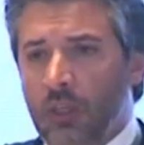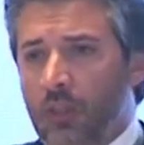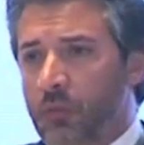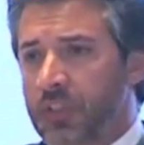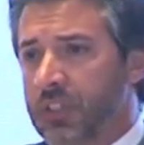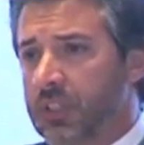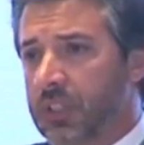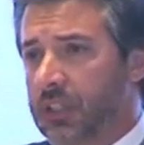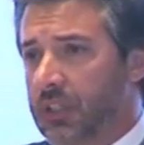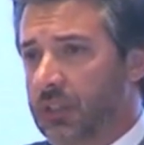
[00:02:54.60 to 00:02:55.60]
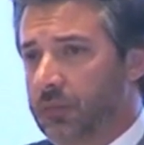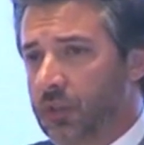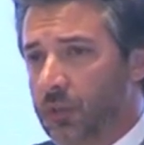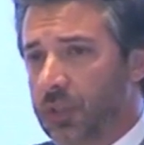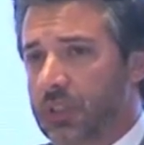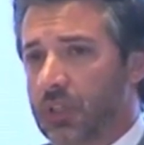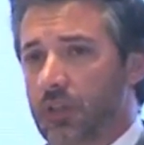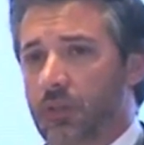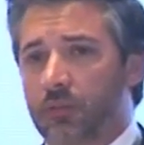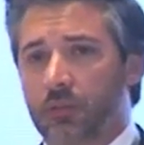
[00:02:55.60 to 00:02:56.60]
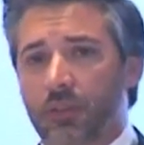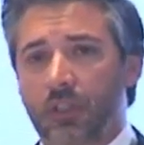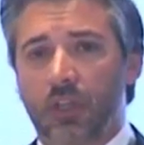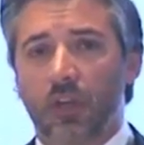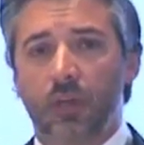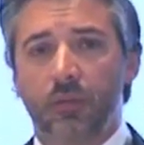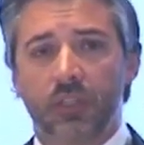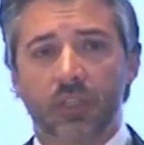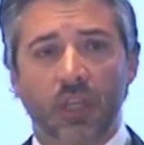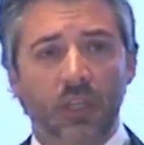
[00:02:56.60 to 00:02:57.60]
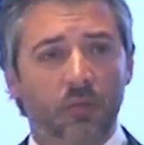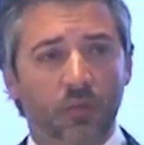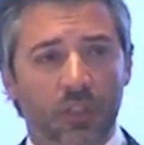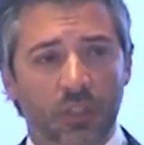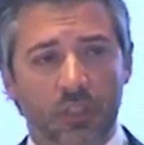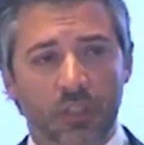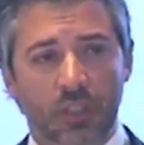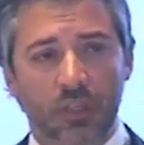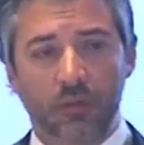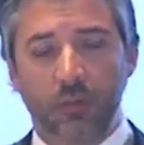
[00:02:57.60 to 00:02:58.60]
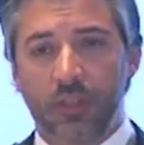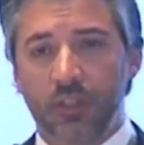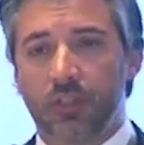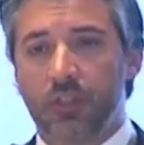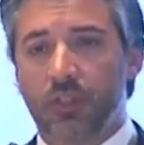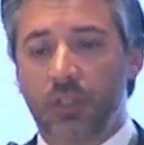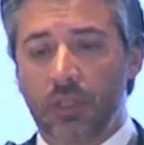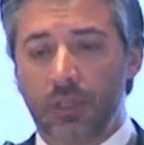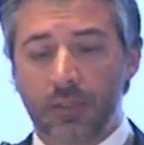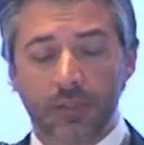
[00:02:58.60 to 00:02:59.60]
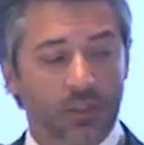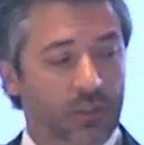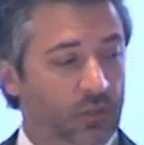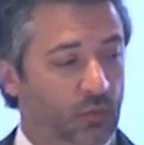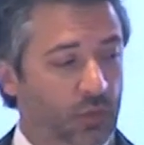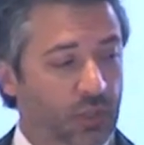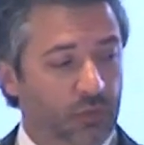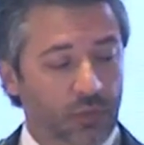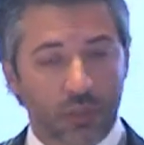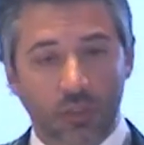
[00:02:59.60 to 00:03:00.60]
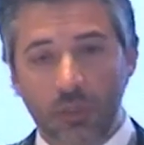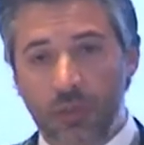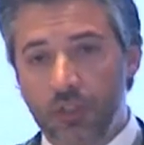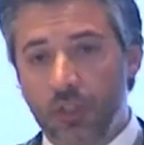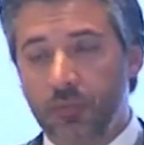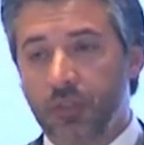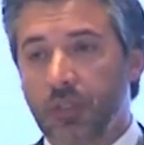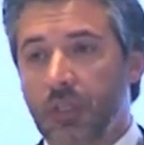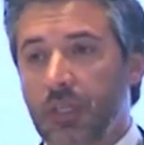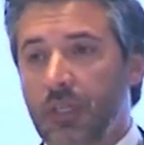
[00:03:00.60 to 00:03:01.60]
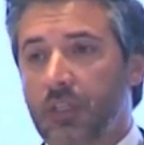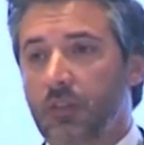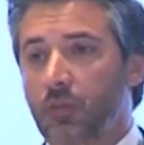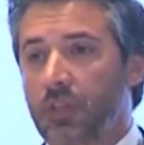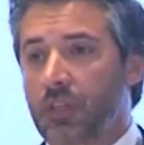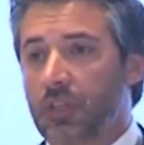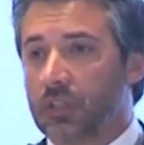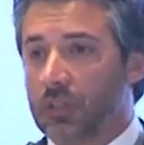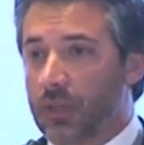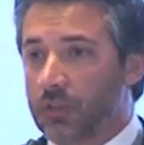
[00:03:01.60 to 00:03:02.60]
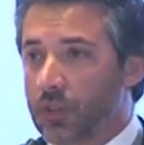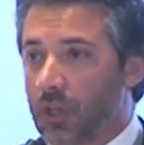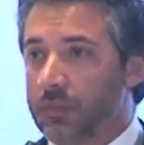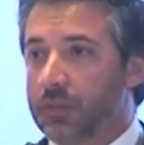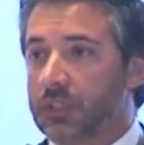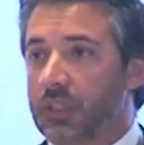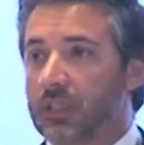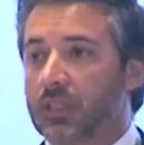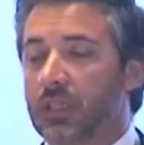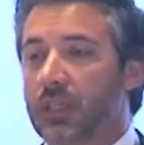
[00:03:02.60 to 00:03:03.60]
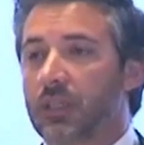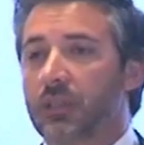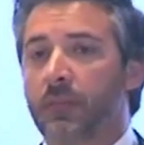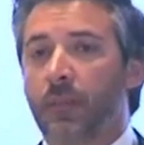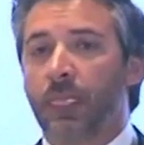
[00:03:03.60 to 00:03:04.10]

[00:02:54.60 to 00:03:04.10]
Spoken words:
Recently, 2 weeks ago, The Economist came with this cover page, and we talked about jobs today, we heard about jobs yesterday,